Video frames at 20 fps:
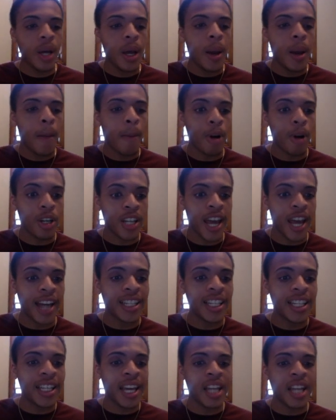Protect
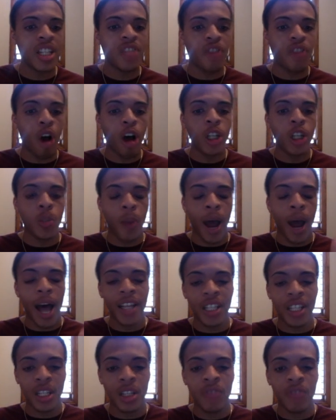against false
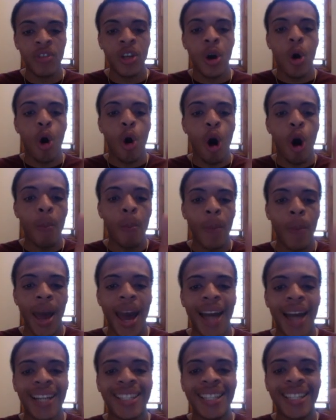positives on
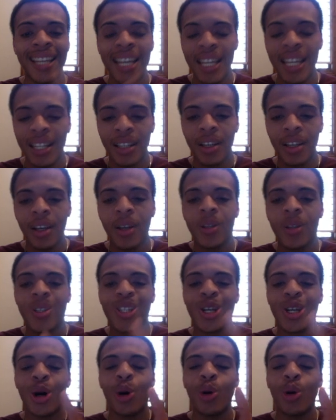MACD.
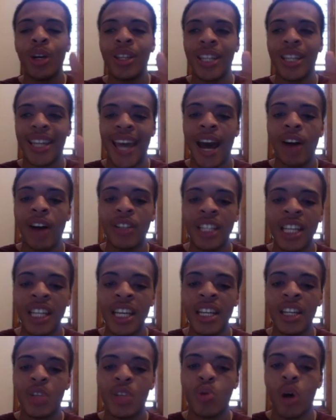So in the
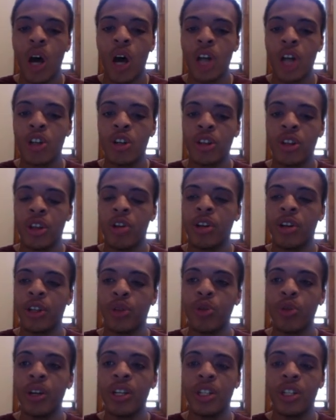Chaldean, it's
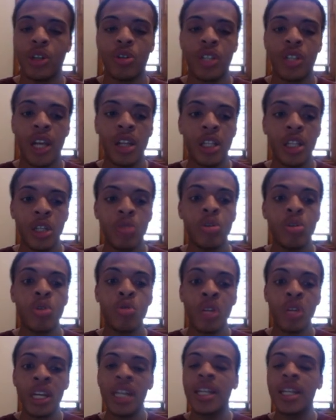133. So it's telling you you
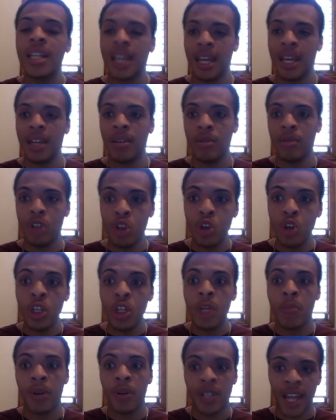need to you need
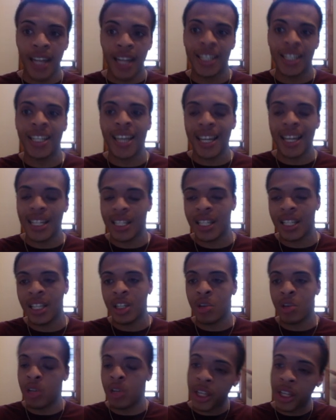to protect against it.
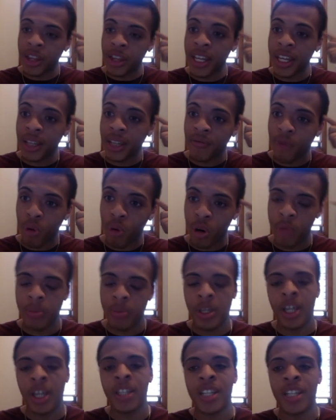You need to think for it
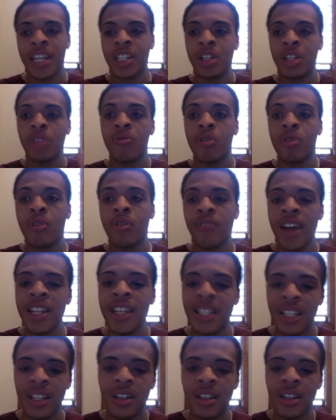because that's good for
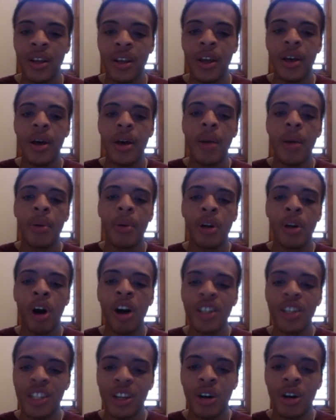investing. But
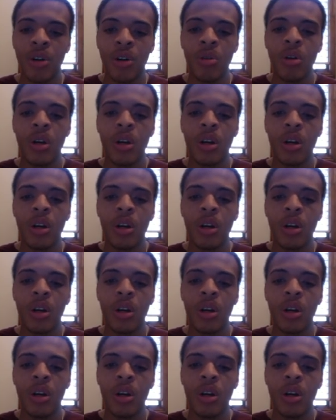also,